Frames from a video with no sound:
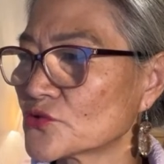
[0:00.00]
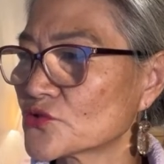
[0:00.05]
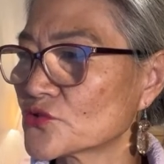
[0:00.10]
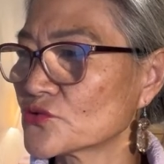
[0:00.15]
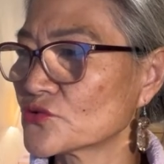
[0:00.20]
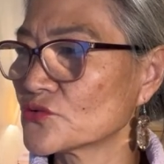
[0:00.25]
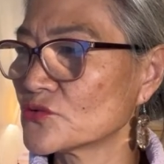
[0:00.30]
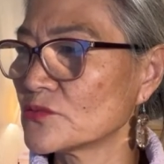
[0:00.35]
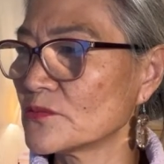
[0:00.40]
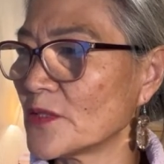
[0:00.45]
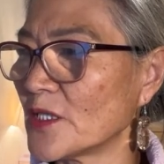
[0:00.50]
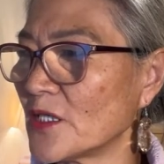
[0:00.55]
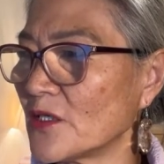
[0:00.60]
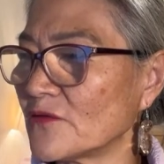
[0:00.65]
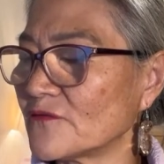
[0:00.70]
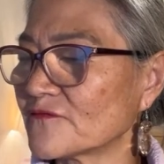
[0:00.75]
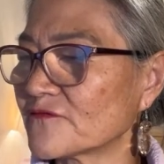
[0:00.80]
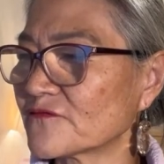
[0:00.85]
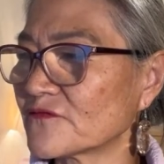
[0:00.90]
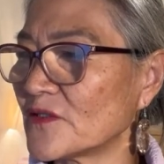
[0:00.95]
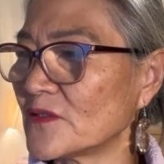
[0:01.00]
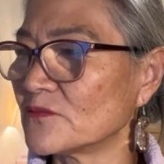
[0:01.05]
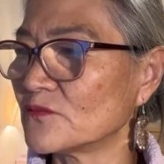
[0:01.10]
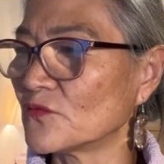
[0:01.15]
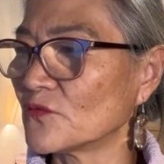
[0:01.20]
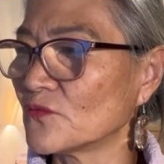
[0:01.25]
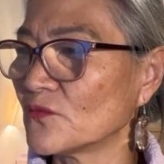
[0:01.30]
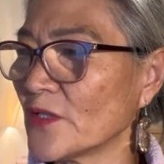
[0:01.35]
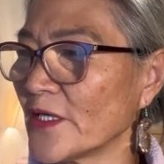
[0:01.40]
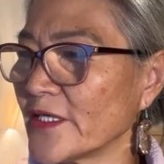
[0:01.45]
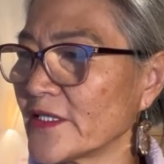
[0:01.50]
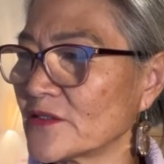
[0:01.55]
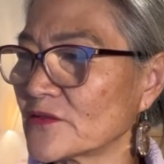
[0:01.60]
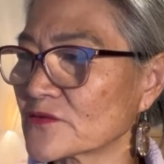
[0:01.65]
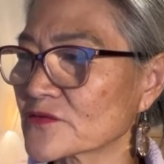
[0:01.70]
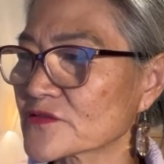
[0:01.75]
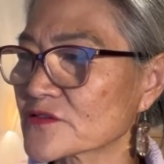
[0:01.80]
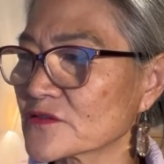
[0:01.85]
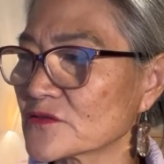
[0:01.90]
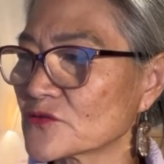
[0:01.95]
Mao from
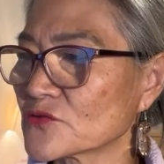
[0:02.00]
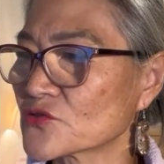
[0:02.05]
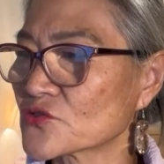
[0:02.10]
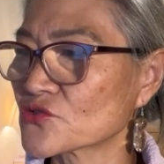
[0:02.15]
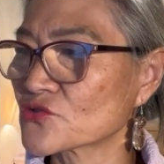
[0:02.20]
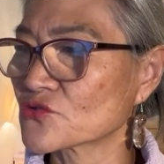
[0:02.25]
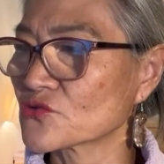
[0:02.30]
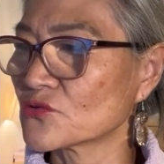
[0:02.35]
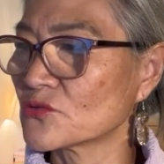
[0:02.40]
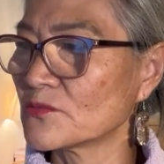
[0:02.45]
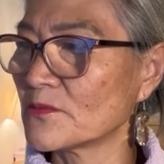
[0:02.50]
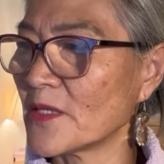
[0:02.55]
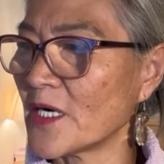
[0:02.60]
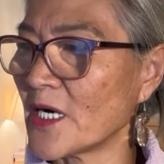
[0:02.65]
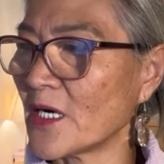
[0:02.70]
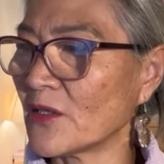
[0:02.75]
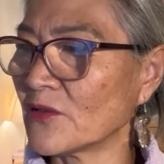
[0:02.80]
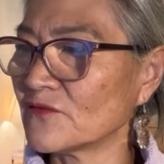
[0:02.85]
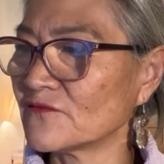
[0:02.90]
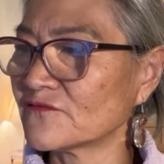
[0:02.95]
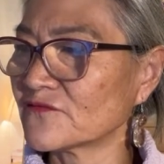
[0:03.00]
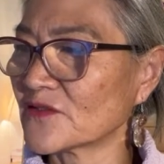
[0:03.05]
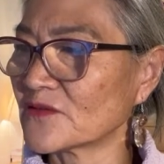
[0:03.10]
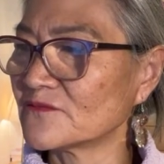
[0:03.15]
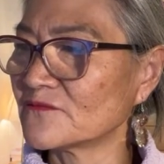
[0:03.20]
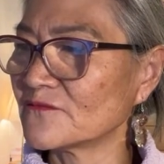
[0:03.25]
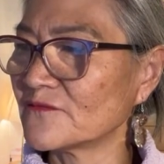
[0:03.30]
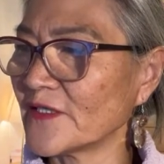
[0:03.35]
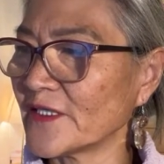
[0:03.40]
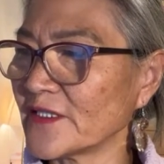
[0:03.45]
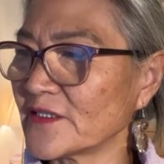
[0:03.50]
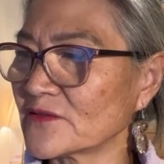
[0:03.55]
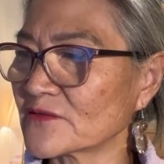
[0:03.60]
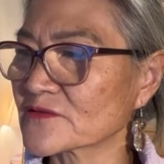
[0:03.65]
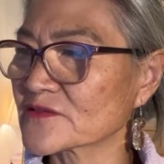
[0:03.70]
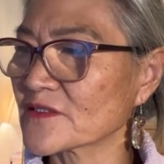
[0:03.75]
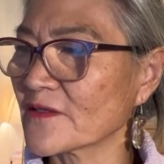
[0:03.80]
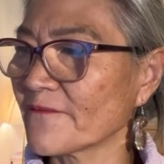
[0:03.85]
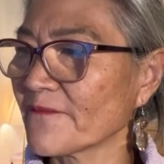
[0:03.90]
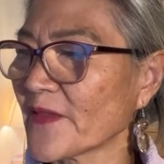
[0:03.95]
Wales. Shu Mao from
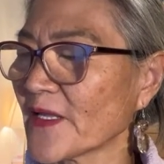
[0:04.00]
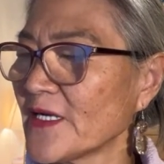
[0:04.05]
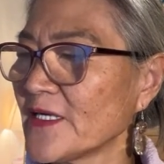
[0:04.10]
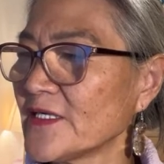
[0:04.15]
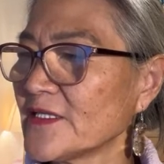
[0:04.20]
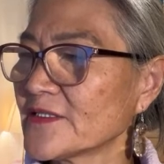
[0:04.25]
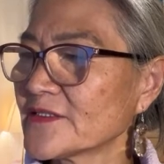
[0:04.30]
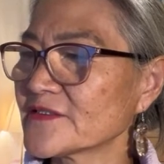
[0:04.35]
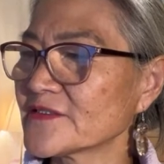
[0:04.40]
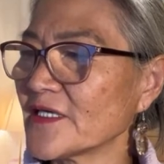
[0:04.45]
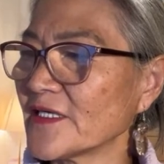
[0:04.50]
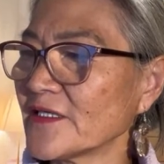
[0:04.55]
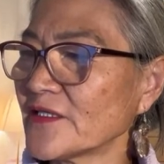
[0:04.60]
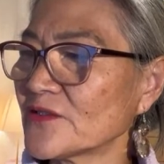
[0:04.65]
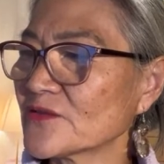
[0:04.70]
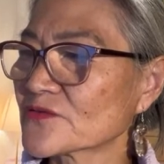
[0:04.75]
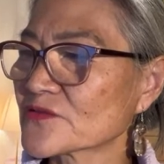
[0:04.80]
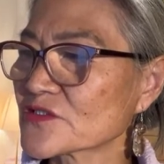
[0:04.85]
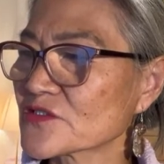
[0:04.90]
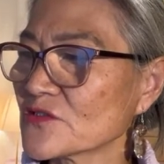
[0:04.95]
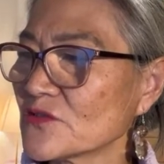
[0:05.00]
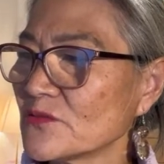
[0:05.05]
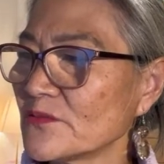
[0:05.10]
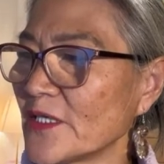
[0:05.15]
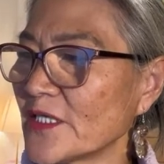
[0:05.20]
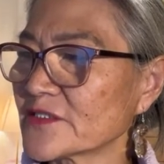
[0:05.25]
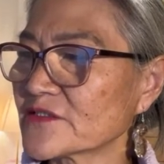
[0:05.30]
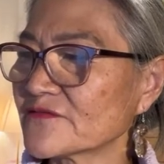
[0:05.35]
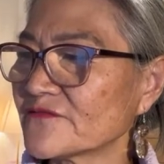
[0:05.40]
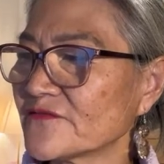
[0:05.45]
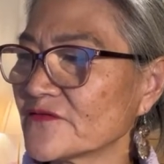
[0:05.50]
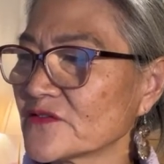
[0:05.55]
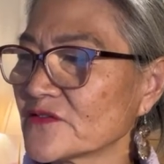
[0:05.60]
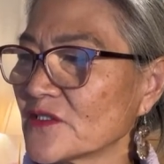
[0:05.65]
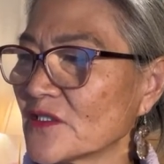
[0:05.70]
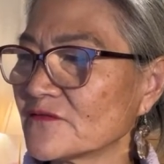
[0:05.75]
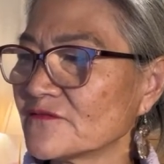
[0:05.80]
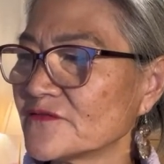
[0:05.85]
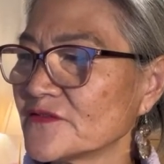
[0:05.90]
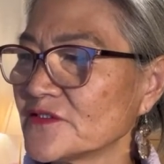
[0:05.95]
Wales. Thank you so much for
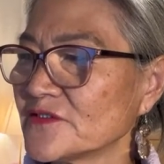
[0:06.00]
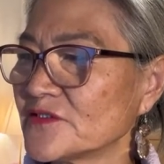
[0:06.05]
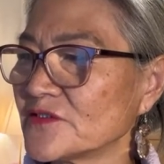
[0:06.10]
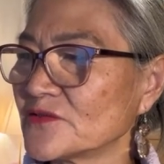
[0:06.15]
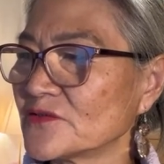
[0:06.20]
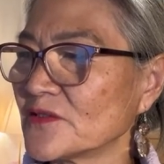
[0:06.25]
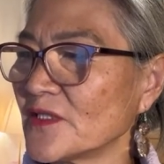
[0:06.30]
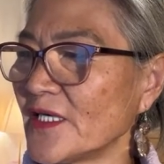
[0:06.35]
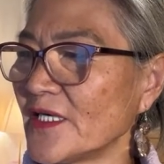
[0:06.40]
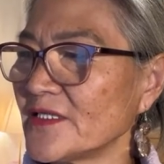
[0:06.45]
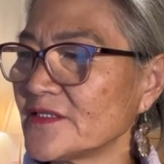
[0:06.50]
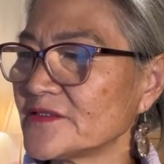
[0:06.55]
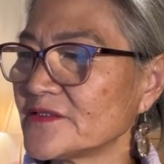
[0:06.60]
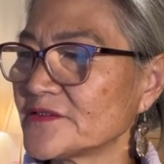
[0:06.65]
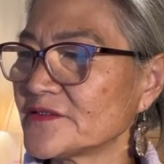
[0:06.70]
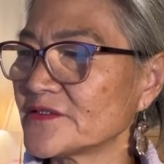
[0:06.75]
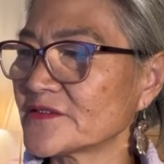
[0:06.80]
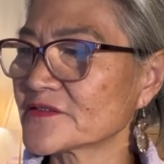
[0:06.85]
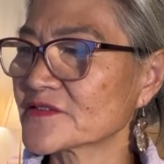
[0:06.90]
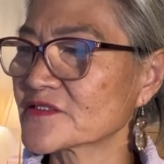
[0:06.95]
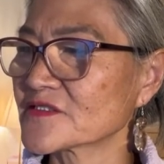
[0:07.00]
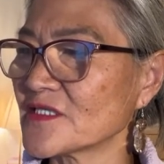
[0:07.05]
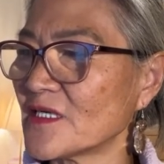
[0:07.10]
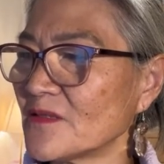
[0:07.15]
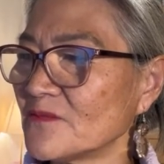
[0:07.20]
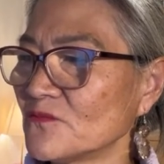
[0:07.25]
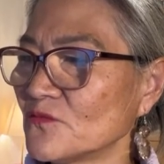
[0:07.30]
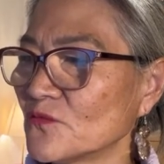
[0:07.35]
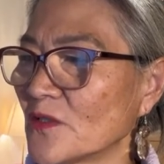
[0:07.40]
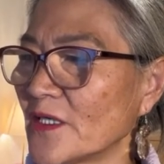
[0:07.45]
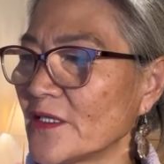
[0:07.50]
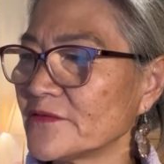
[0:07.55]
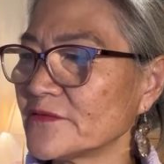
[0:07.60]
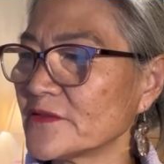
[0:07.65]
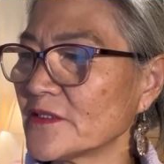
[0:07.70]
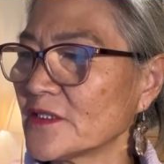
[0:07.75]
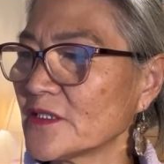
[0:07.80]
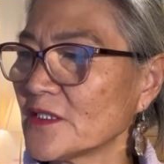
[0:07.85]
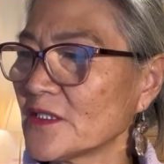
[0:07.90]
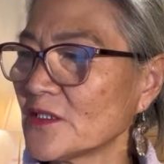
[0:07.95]
your video. And someone
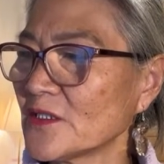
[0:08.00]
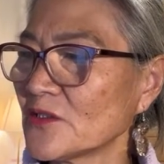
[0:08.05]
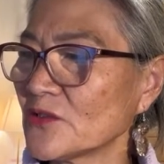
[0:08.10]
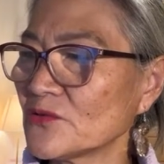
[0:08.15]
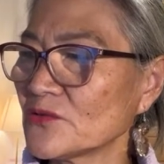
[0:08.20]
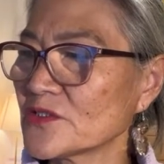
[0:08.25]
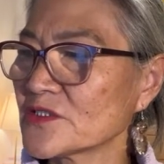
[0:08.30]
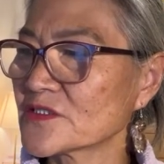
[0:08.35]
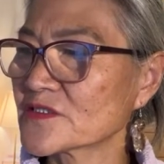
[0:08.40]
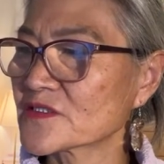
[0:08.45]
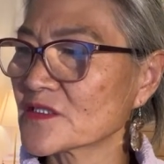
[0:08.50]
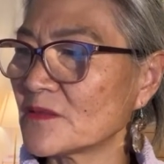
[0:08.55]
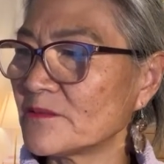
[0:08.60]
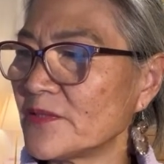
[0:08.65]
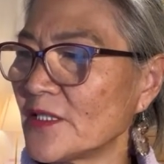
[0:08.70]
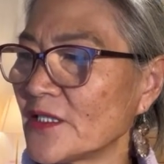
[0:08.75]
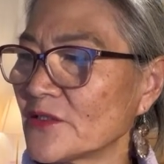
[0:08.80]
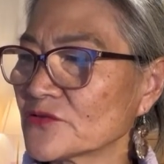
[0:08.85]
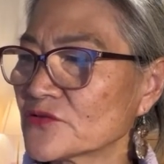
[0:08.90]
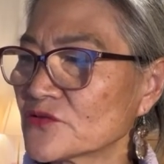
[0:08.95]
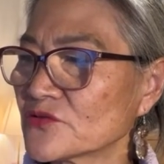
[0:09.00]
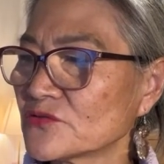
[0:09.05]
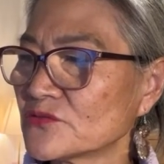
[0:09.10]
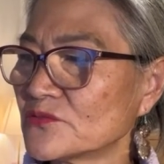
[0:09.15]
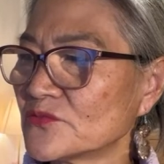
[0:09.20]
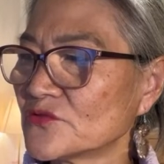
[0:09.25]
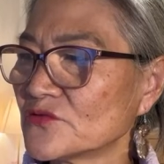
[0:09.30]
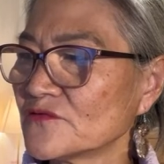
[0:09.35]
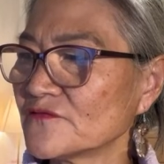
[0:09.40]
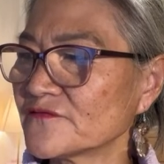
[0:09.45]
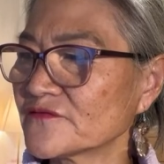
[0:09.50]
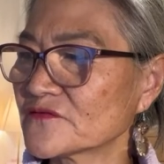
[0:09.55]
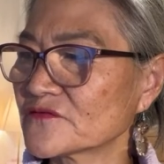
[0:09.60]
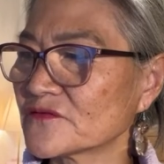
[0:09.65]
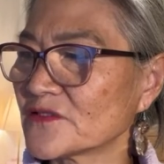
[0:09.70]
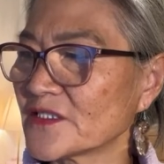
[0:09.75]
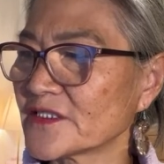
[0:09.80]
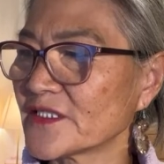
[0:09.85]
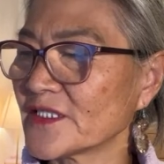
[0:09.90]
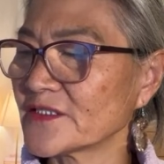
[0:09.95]
who is about to move to
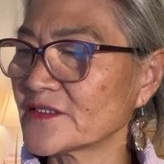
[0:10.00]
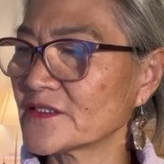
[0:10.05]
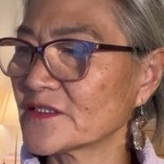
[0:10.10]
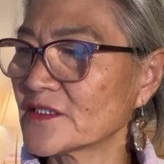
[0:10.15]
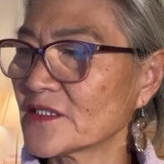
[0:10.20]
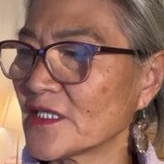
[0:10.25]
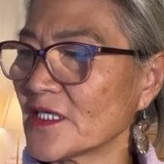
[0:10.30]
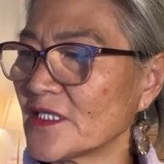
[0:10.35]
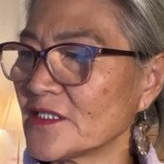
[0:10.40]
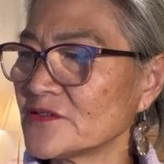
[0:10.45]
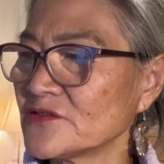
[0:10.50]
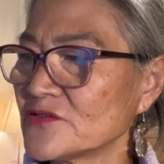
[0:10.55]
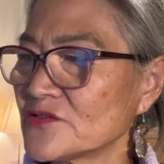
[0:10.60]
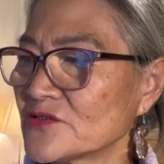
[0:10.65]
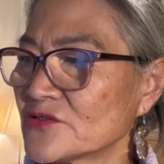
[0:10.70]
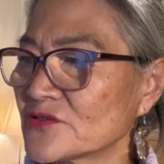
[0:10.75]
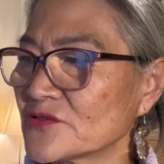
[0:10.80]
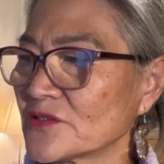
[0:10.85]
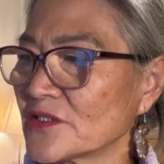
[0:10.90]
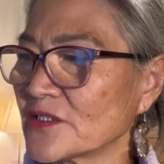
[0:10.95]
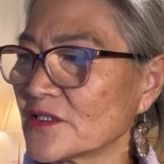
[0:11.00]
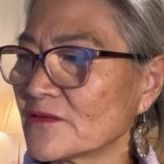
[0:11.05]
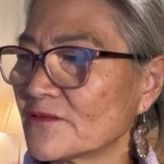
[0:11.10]
another country,